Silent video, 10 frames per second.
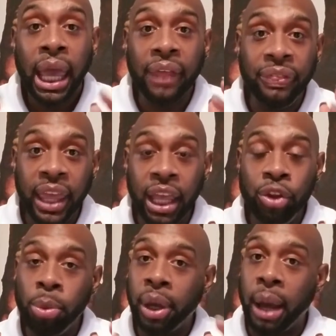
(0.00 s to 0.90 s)
And then
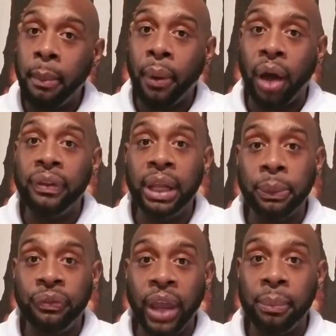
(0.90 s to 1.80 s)
you become a part of the
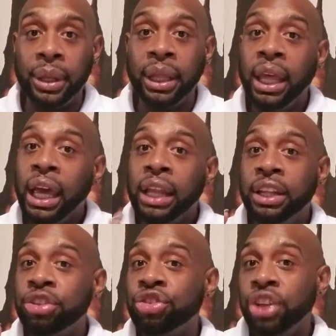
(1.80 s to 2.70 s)
LLIPS family.
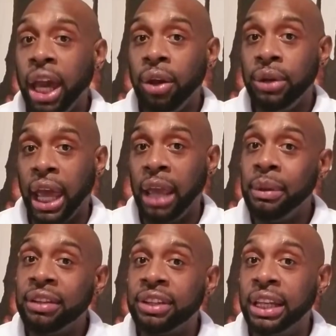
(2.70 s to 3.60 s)
This channel name
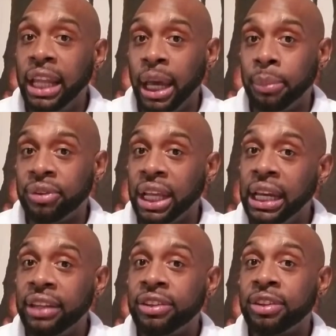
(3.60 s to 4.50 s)
is LLIPS, and
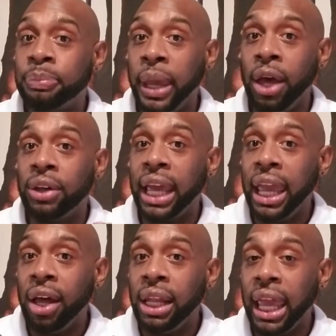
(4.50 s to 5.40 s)
it's spelled
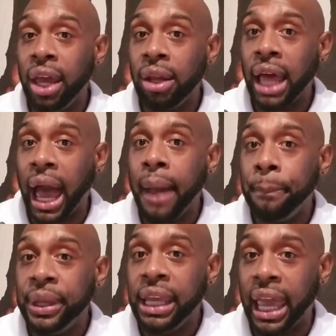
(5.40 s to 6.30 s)

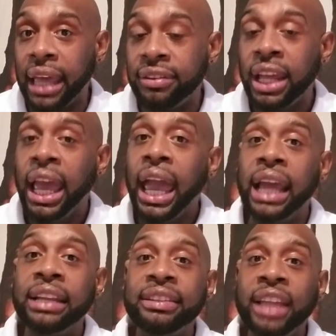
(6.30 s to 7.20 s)
L-L-I-P-S,
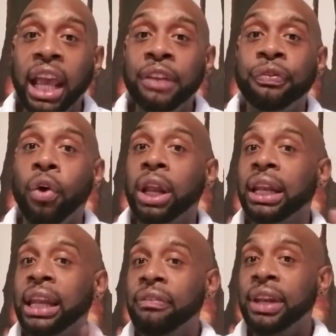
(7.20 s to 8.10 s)
and it stands for
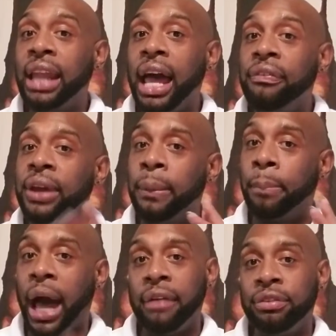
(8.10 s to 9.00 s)
Living Life in
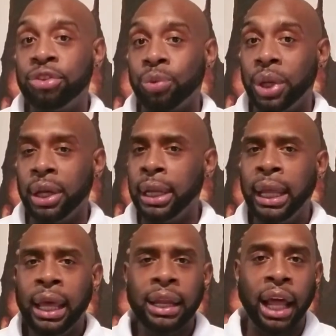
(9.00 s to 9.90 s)
Positive Serenity.
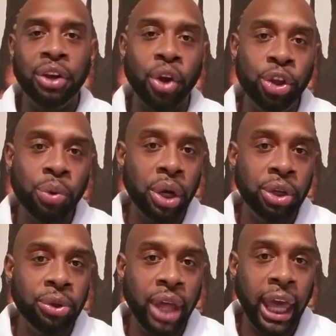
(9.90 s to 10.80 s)
Now, I know you want
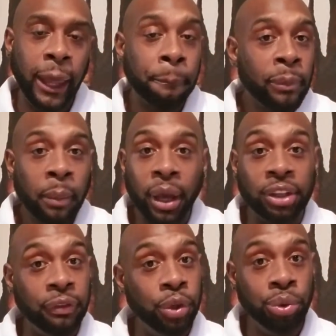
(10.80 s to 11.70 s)
to do that,
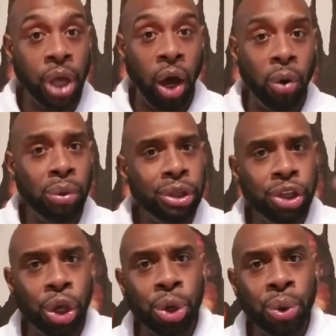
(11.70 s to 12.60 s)
because if you don't,
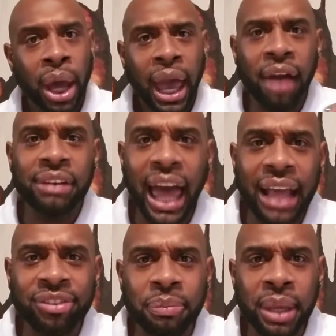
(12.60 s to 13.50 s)
you have
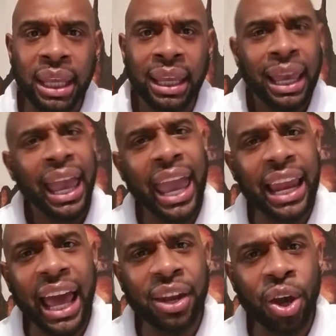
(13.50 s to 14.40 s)
lied to me and
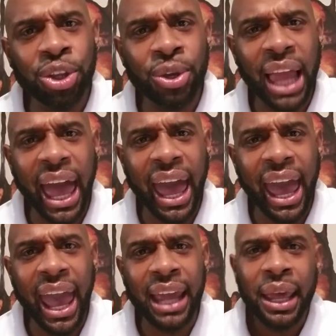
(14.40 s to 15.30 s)
I know you
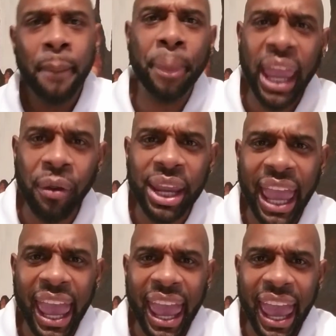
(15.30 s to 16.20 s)
lied.
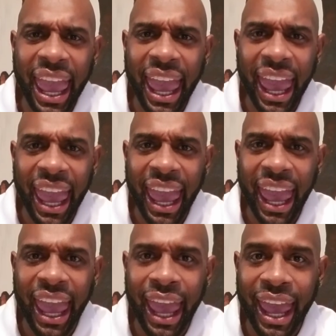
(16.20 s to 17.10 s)

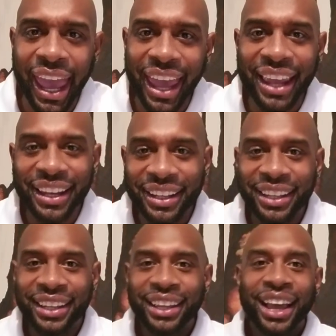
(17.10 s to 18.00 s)
Period.
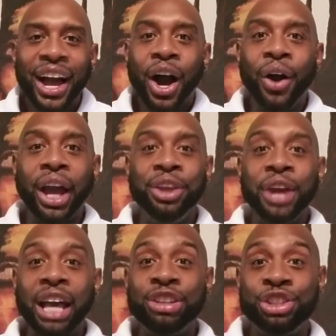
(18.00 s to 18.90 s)
Okay, you
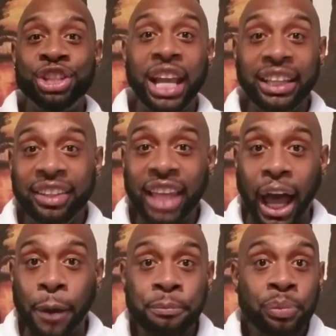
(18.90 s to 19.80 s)
guys, check this
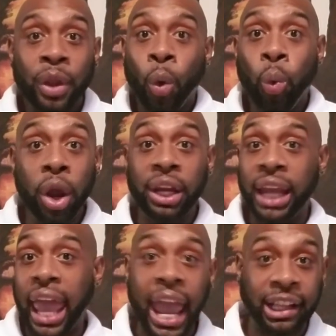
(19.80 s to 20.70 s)
out. We're
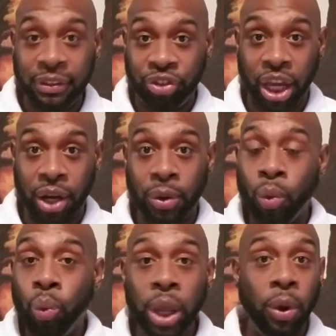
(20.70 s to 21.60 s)
an active channel.
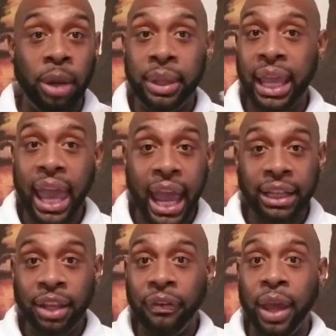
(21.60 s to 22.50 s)
We want to be
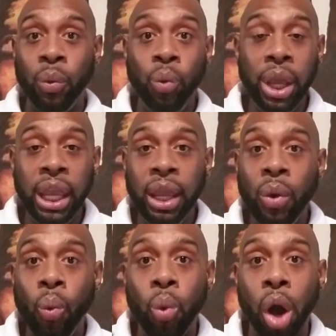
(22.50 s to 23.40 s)
active and
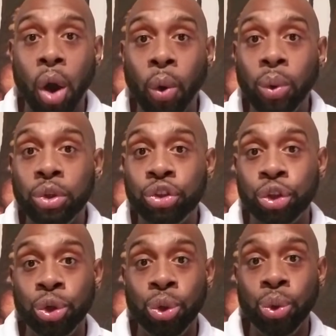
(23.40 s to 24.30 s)
we want
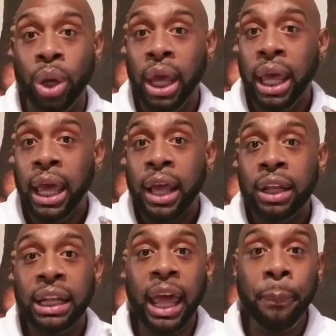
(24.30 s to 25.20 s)
to
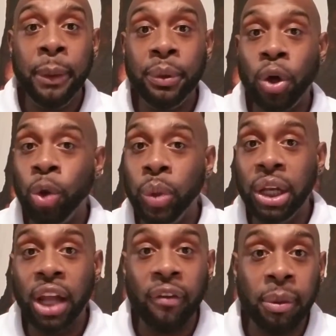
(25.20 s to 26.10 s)
let people know that we
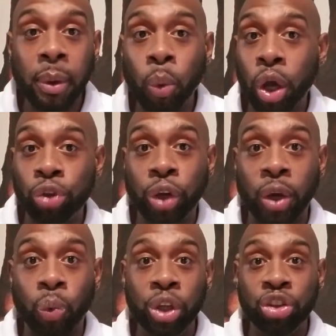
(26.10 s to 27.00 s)
love them and we're going to try
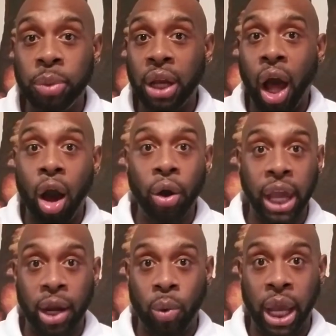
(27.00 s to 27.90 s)
to reach them in all
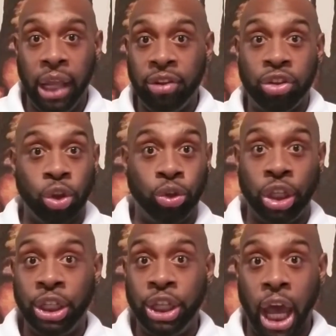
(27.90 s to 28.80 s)
kind of ways. So
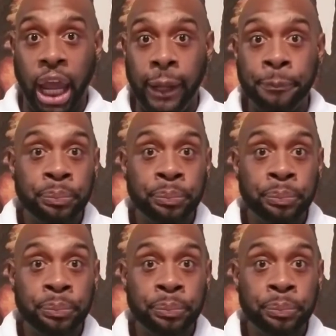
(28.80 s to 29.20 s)
today,